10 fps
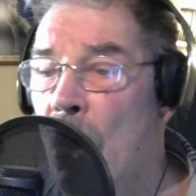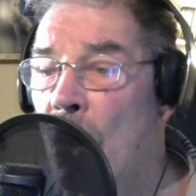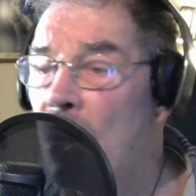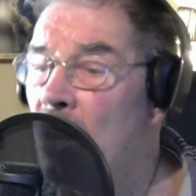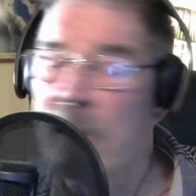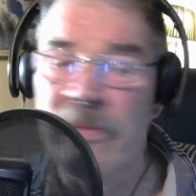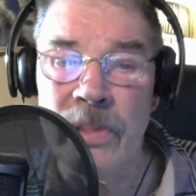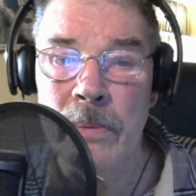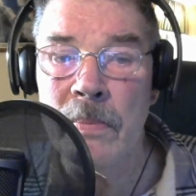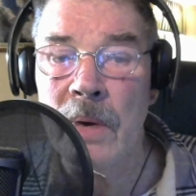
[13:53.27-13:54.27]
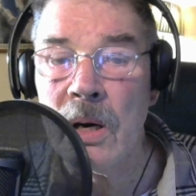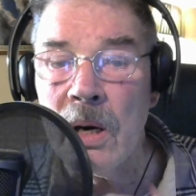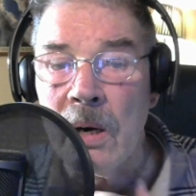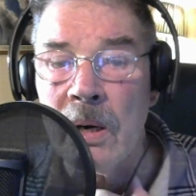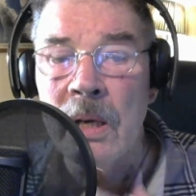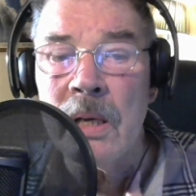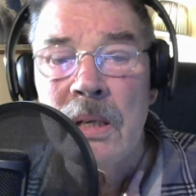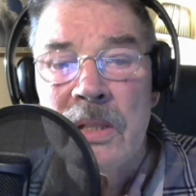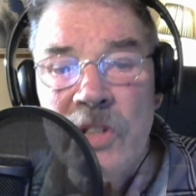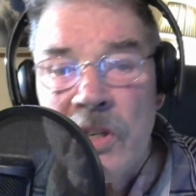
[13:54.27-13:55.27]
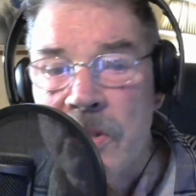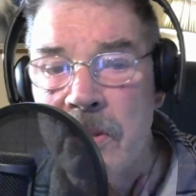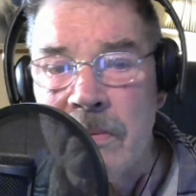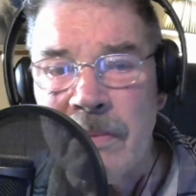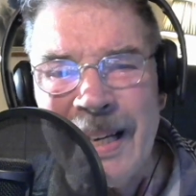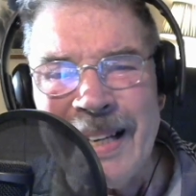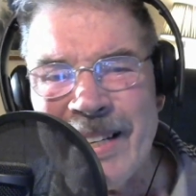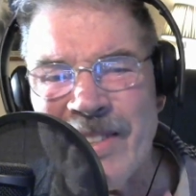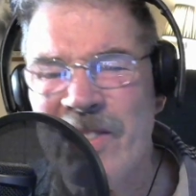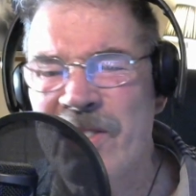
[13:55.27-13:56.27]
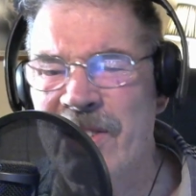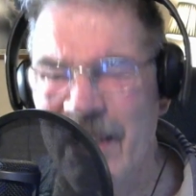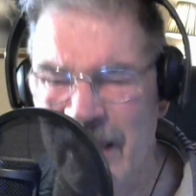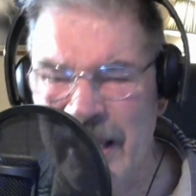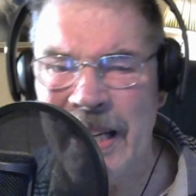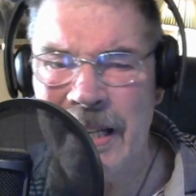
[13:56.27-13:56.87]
all of them, are just kind of silly.